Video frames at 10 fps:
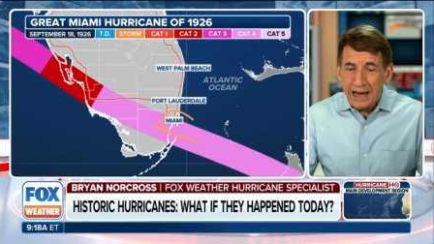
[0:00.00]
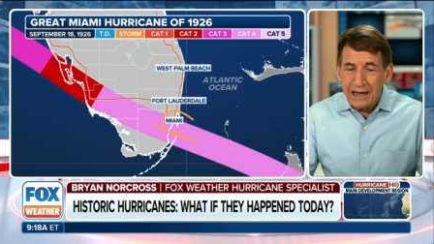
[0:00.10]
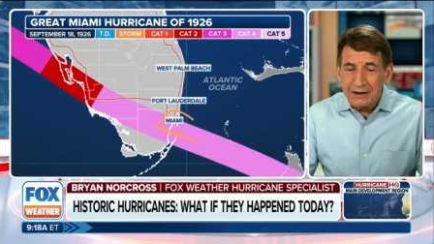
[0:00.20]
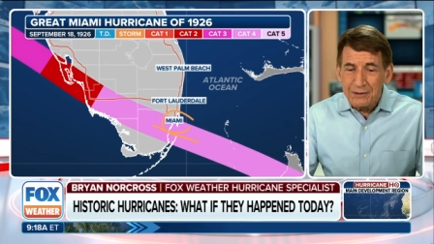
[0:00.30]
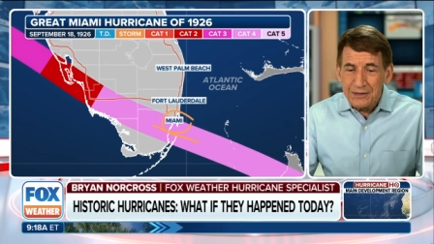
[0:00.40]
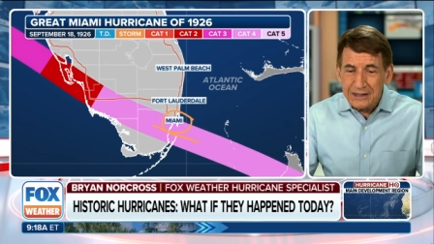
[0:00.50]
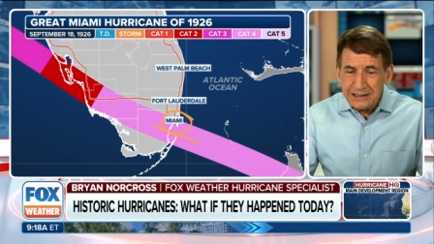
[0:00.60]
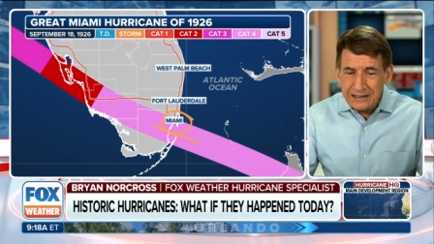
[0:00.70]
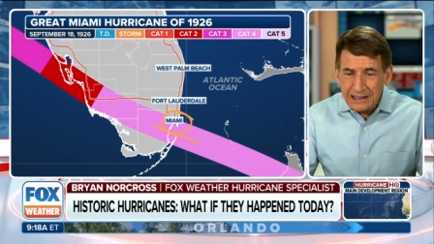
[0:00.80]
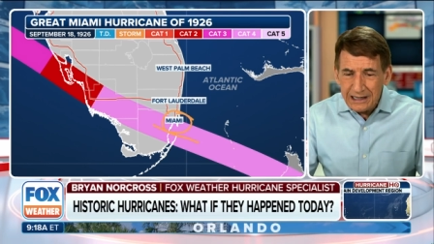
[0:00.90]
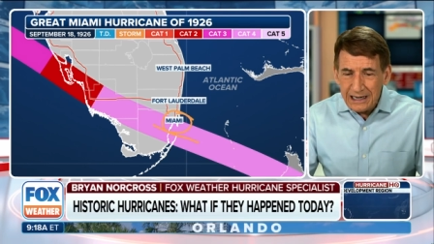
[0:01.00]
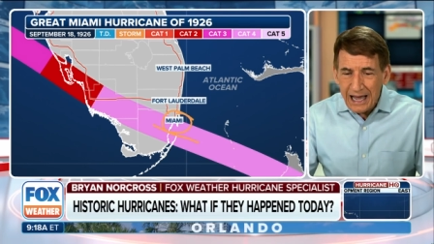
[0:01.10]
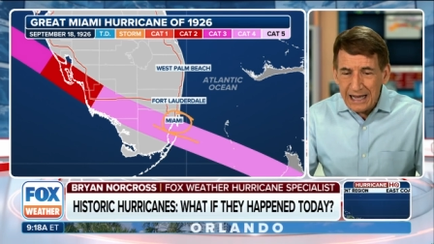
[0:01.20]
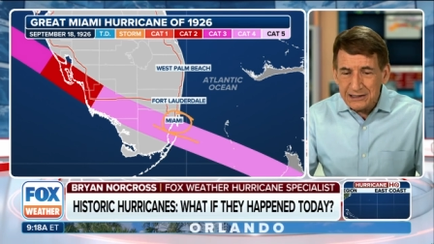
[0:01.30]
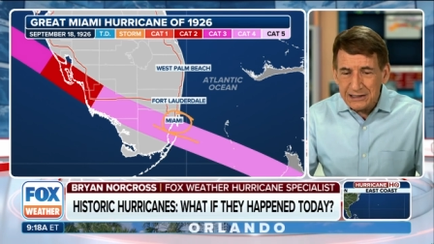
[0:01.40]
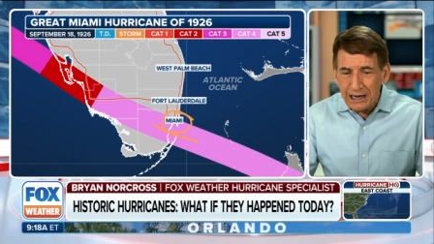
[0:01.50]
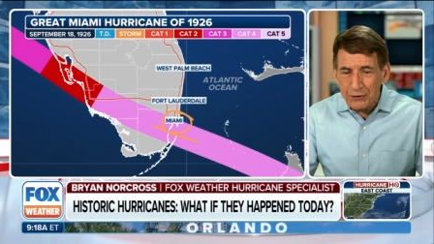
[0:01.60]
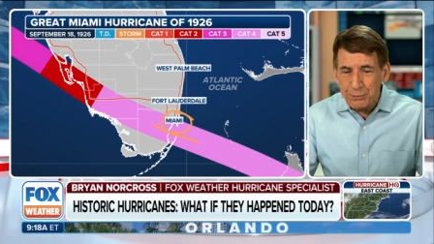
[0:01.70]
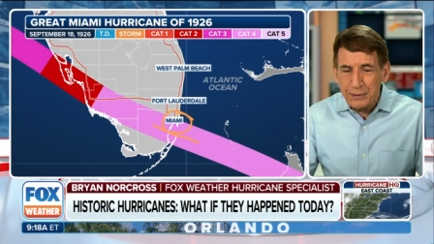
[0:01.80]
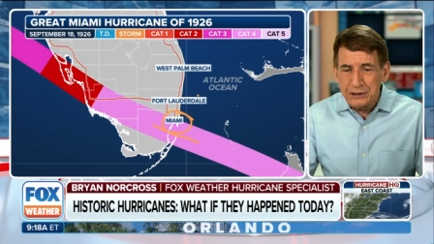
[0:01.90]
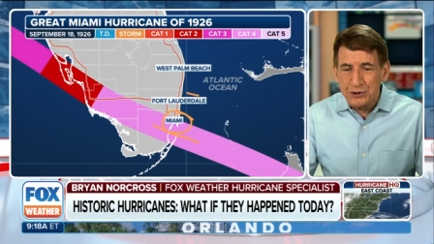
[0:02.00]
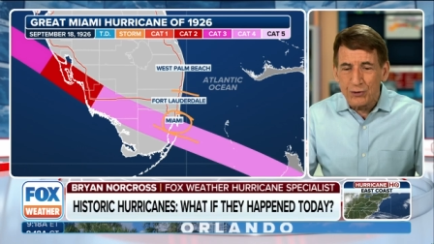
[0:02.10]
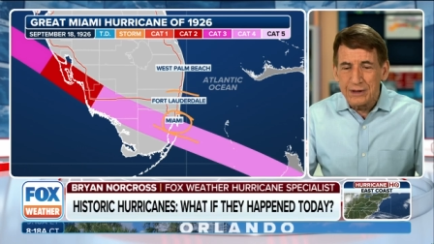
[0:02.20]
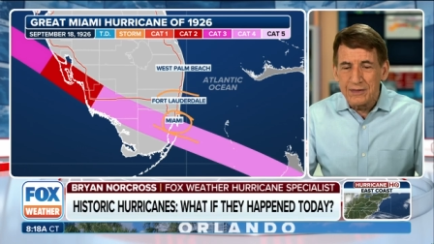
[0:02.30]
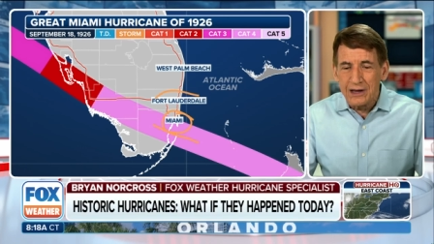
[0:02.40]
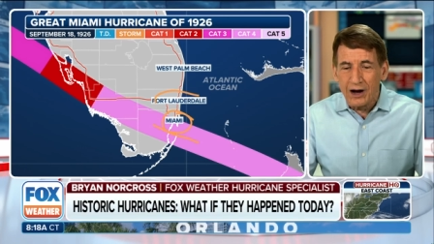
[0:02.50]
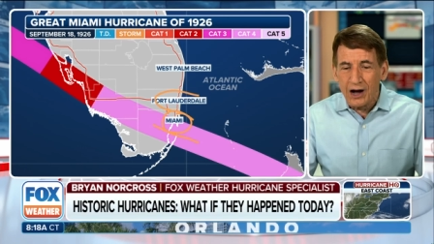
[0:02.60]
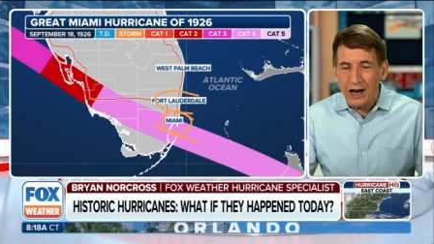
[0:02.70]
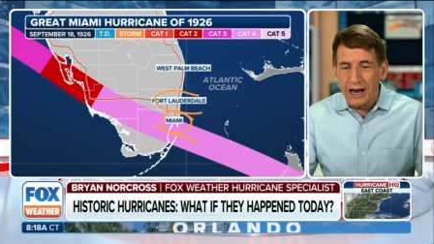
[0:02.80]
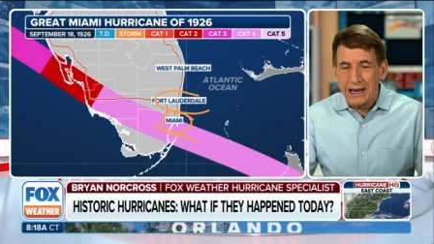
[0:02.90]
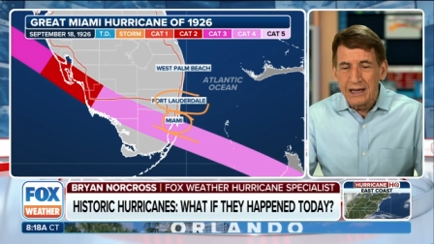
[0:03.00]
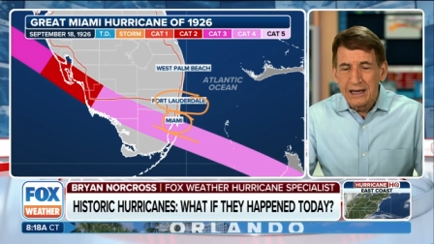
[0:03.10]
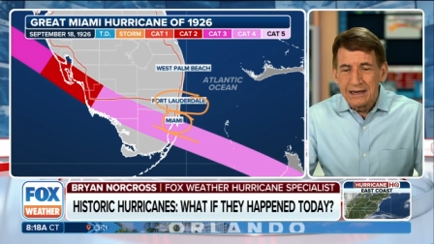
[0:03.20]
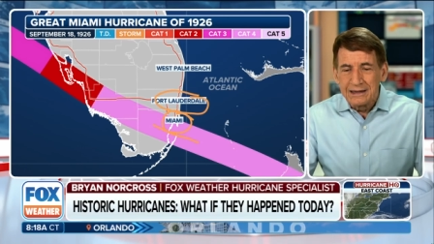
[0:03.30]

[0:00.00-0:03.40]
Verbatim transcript: and the city and South Beach are in the eye.